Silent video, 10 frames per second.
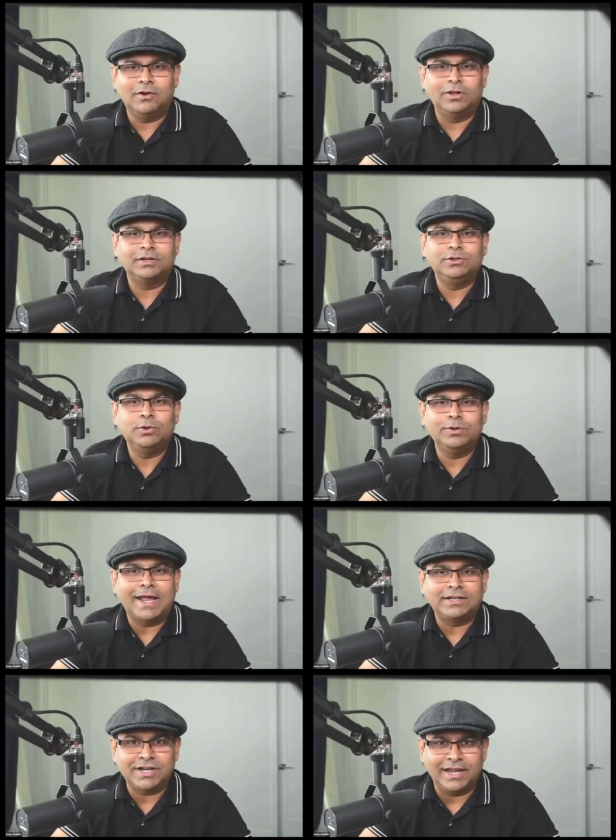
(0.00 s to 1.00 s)
all the
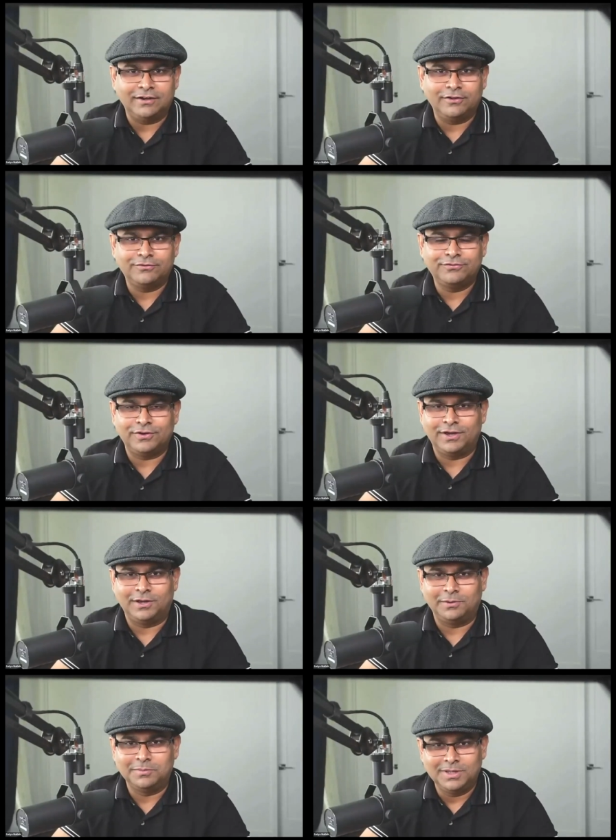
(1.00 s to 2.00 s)
DoorDash kind of,
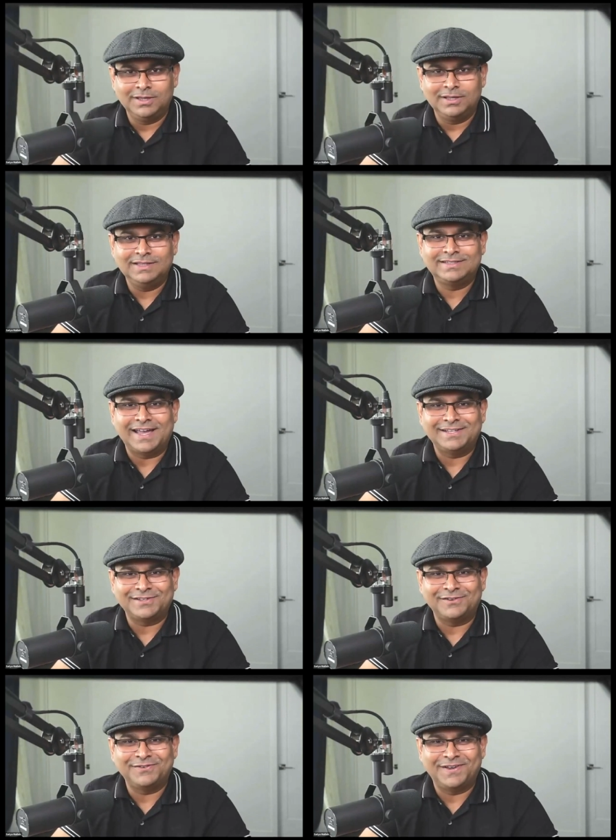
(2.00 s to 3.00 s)
these kinds
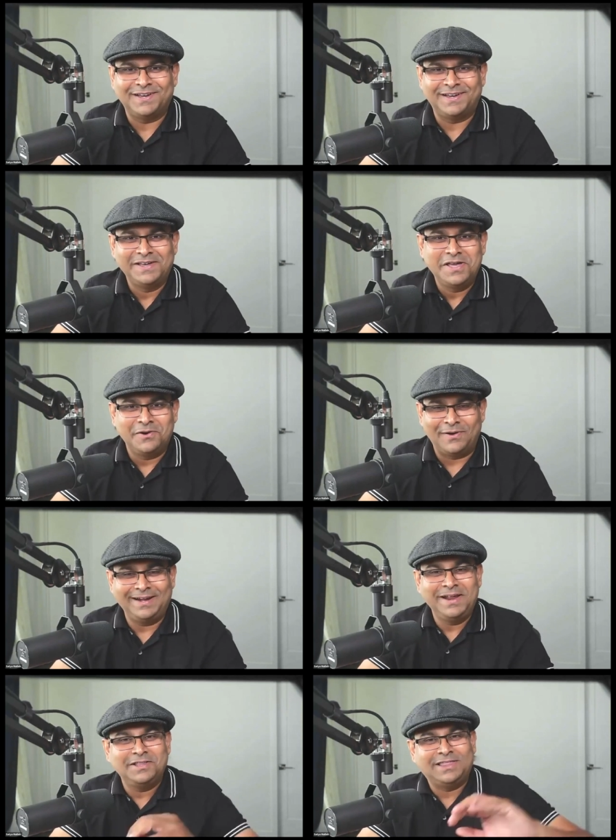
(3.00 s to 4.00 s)
of, right?
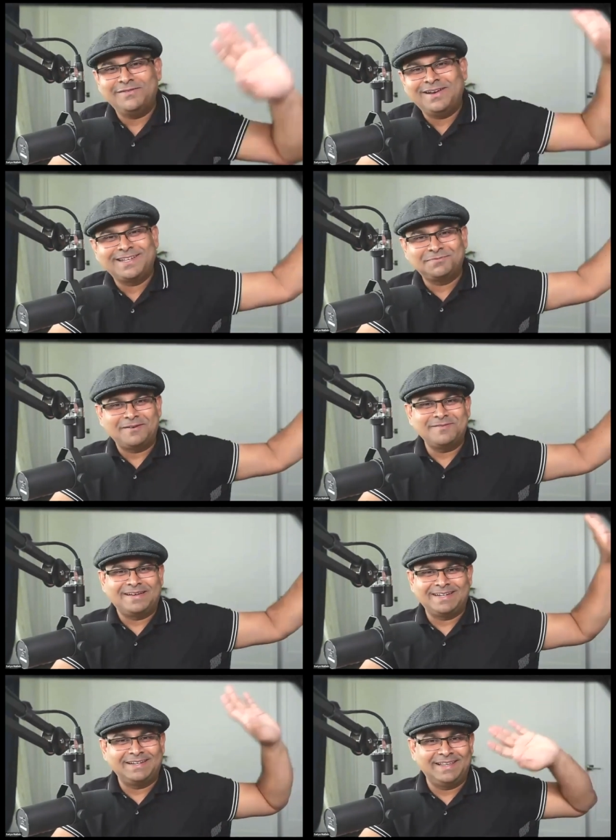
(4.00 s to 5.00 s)
They were
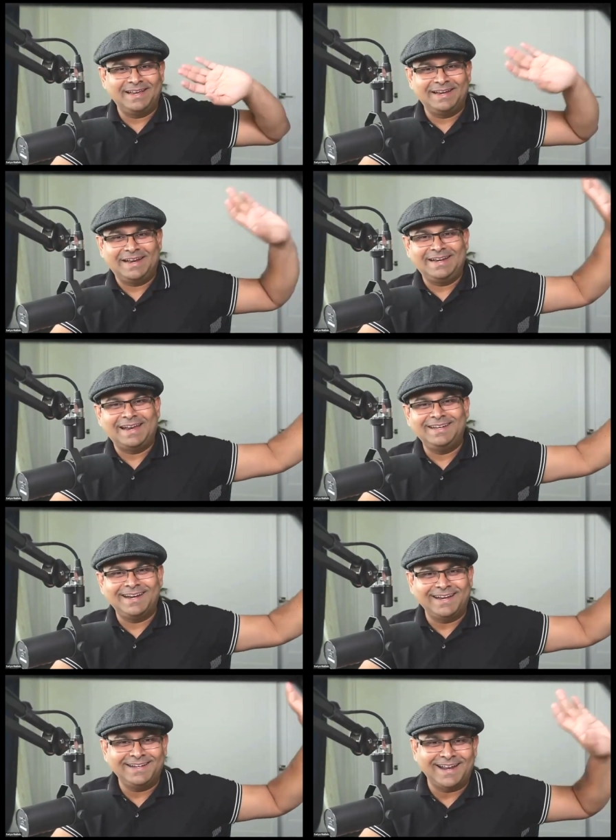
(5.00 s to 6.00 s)
experimented. In
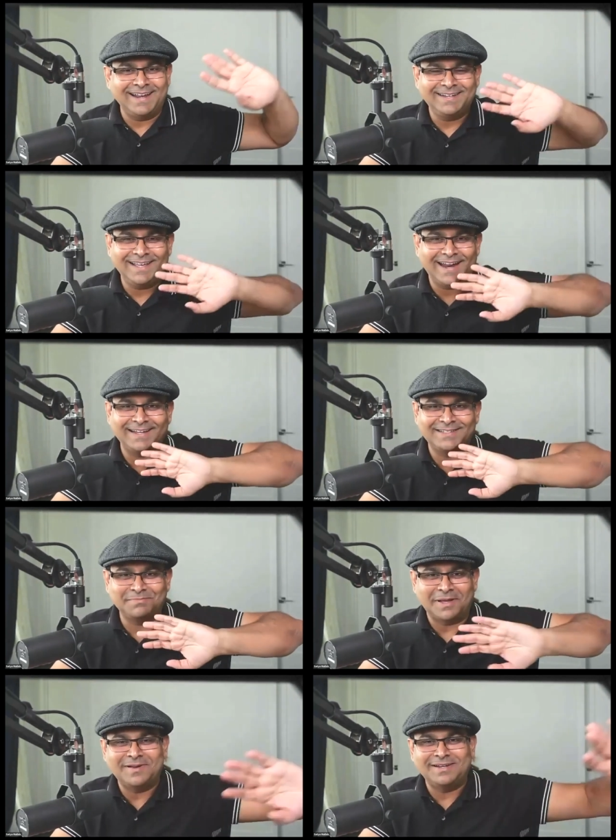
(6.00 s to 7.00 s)
1999, they had
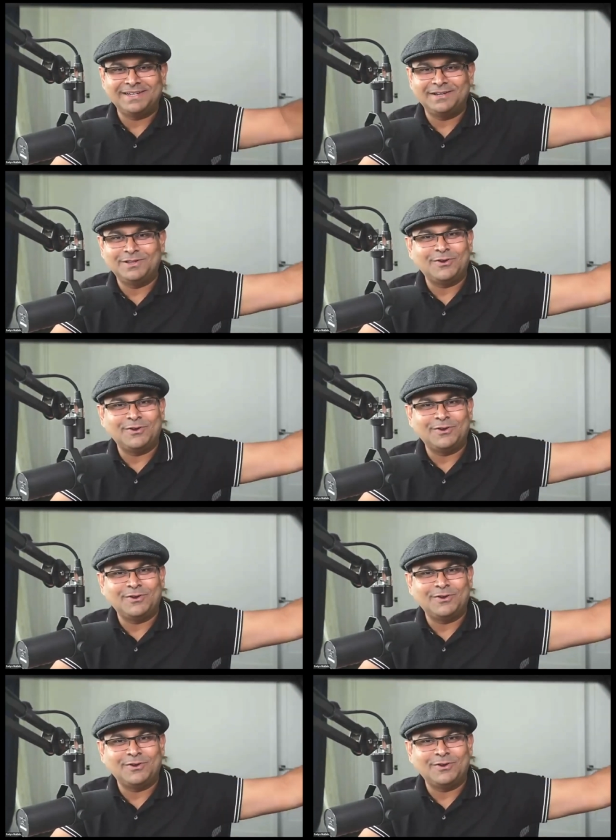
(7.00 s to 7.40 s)
experimented with